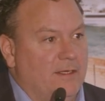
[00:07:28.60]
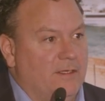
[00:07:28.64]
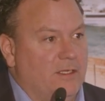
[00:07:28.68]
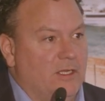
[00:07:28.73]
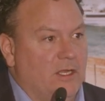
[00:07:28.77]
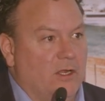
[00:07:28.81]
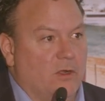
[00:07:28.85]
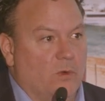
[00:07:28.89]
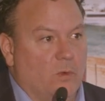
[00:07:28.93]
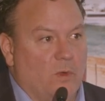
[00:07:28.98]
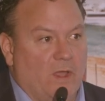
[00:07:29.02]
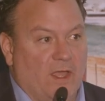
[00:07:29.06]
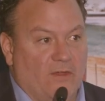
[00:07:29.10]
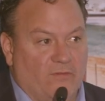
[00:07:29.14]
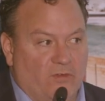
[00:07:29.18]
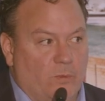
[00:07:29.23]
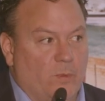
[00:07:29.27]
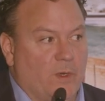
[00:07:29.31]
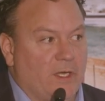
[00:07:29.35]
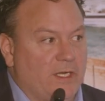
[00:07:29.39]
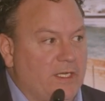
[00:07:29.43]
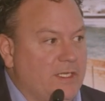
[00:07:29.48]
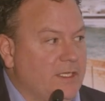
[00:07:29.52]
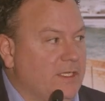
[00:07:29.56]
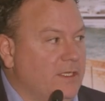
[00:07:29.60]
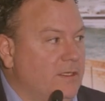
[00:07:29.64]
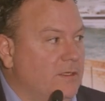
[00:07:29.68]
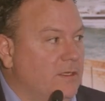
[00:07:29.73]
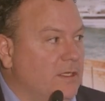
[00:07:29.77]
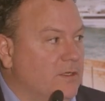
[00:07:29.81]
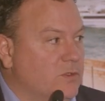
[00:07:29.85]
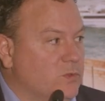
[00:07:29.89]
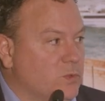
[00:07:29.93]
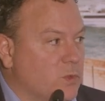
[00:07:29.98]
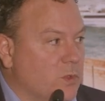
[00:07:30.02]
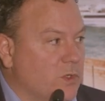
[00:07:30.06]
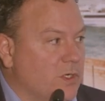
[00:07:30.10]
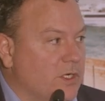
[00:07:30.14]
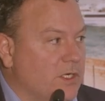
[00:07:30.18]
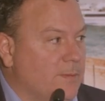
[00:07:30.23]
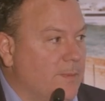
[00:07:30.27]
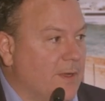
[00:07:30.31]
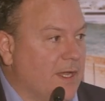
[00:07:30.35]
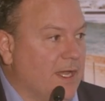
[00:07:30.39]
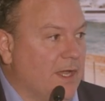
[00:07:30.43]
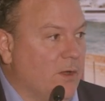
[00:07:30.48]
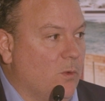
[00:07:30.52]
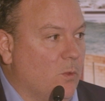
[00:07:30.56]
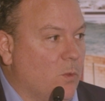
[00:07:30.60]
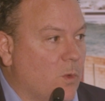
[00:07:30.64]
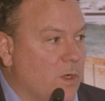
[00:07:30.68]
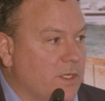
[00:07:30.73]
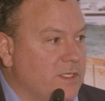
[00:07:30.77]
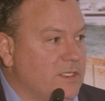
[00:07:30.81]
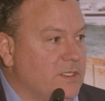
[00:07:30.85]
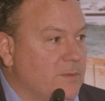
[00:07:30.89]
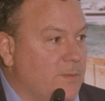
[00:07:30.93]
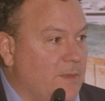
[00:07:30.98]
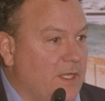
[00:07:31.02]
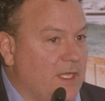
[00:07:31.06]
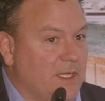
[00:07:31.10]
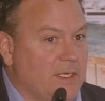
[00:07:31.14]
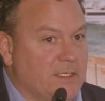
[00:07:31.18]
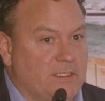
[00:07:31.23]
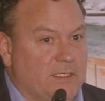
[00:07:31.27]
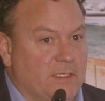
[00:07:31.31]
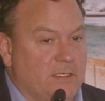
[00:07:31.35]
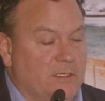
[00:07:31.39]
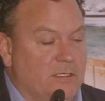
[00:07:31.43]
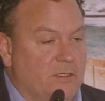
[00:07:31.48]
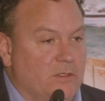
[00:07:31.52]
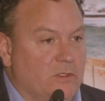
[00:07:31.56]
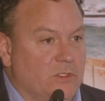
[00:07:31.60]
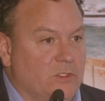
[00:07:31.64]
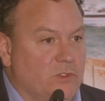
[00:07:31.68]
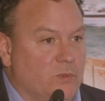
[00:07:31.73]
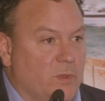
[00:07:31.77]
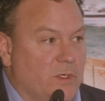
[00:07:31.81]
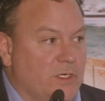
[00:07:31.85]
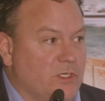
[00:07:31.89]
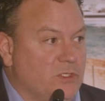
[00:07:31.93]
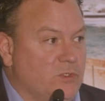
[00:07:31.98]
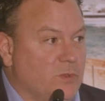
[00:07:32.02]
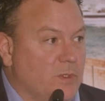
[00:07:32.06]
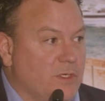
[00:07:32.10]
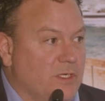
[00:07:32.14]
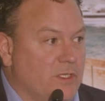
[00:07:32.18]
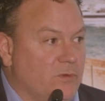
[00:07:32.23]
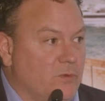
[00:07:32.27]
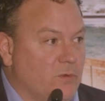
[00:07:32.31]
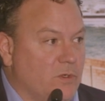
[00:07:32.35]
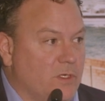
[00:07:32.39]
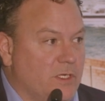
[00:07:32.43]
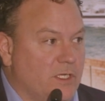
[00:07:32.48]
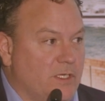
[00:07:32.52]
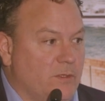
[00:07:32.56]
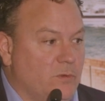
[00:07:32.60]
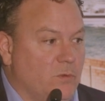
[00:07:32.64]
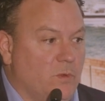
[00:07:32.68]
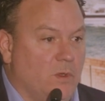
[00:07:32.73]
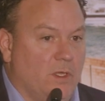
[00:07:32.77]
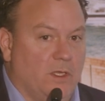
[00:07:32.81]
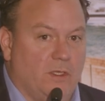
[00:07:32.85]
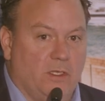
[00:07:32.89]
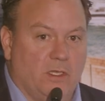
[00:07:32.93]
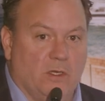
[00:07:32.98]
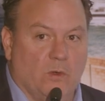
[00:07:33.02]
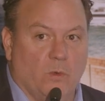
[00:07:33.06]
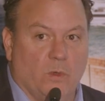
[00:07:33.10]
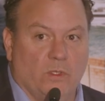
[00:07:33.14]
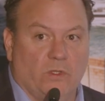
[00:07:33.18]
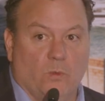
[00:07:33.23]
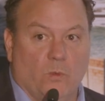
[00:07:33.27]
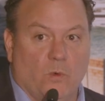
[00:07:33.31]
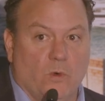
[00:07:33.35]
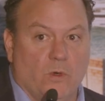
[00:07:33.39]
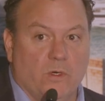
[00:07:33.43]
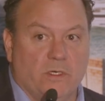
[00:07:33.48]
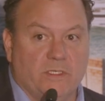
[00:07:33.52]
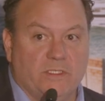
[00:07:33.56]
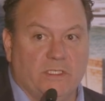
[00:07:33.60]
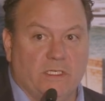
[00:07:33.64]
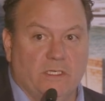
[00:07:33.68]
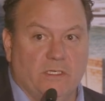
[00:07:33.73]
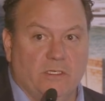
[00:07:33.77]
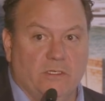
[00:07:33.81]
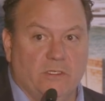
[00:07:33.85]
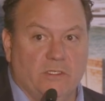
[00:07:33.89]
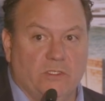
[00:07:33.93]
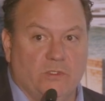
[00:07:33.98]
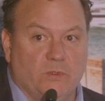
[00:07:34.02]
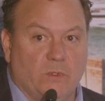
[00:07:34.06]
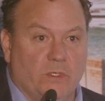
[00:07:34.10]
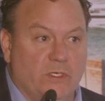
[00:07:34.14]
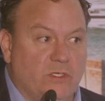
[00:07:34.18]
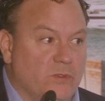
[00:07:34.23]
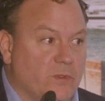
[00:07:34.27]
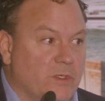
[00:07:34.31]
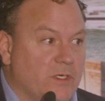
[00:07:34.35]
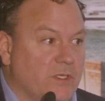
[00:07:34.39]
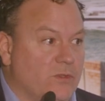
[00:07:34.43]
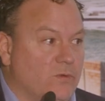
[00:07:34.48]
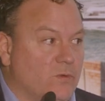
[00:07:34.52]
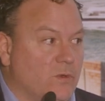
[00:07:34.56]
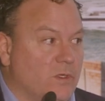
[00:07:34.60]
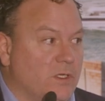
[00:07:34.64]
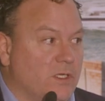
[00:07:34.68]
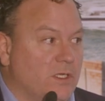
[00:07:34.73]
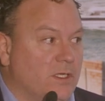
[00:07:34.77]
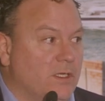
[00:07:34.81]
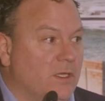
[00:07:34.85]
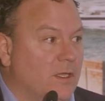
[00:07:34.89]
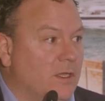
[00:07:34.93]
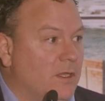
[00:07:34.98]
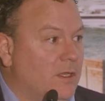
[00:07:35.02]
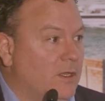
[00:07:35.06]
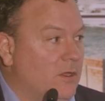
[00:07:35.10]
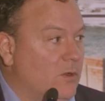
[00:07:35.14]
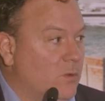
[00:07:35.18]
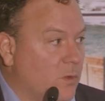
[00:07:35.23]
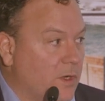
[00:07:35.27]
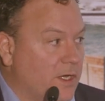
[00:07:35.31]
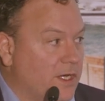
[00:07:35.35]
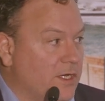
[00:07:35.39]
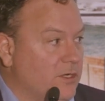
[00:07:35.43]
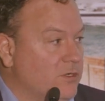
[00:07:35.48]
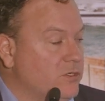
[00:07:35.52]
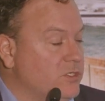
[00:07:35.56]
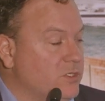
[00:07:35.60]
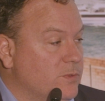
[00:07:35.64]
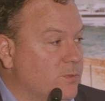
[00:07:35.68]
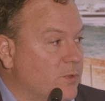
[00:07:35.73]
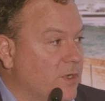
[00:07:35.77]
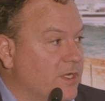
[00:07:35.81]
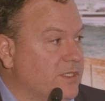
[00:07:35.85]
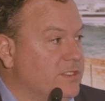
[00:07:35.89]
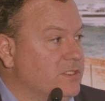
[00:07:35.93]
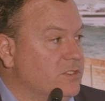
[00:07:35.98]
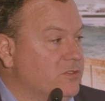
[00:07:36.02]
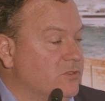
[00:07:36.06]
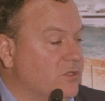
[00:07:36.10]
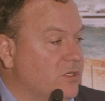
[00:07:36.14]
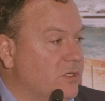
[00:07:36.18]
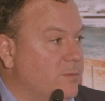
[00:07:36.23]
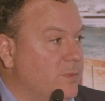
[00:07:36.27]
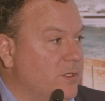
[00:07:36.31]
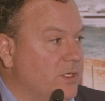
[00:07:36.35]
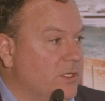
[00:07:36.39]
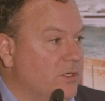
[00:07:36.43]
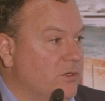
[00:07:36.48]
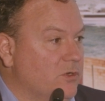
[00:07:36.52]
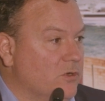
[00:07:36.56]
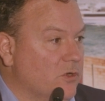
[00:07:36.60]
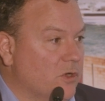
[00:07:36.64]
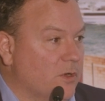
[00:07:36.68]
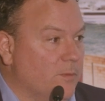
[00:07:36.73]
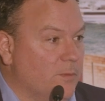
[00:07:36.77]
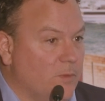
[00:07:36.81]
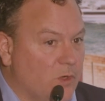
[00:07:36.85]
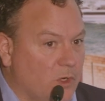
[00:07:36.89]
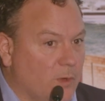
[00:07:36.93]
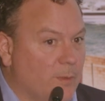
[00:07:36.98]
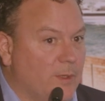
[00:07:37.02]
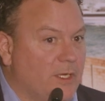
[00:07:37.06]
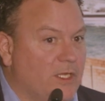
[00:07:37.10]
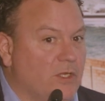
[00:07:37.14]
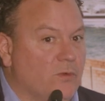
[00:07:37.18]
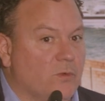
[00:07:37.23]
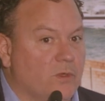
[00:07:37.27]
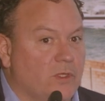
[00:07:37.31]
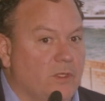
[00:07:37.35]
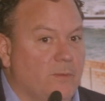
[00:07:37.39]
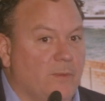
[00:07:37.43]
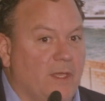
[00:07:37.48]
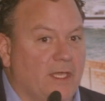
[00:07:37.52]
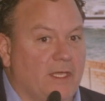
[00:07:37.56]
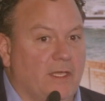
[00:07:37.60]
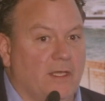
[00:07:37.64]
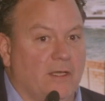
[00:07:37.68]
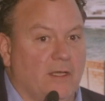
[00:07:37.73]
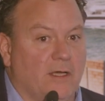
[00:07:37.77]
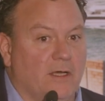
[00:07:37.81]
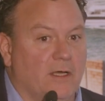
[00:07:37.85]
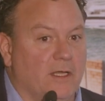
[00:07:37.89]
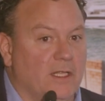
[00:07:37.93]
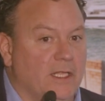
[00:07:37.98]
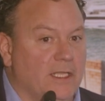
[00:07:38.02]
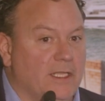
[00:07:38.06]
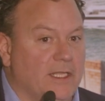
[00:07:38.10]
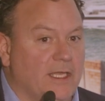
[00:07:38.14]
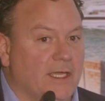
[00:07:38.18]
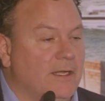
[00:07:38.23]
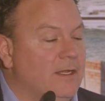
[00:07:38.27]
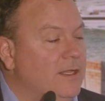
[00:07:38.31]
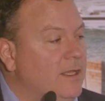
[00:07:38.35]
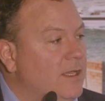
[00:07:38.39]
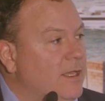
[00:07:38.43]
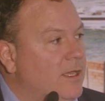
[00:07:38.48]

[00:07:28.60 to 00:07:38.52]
you know, everybody is worried about what demand is going to do in 2023, you know, what the war is going to do in 2023, what energy prices are going to be in Europe. Nobody can really make a call on that.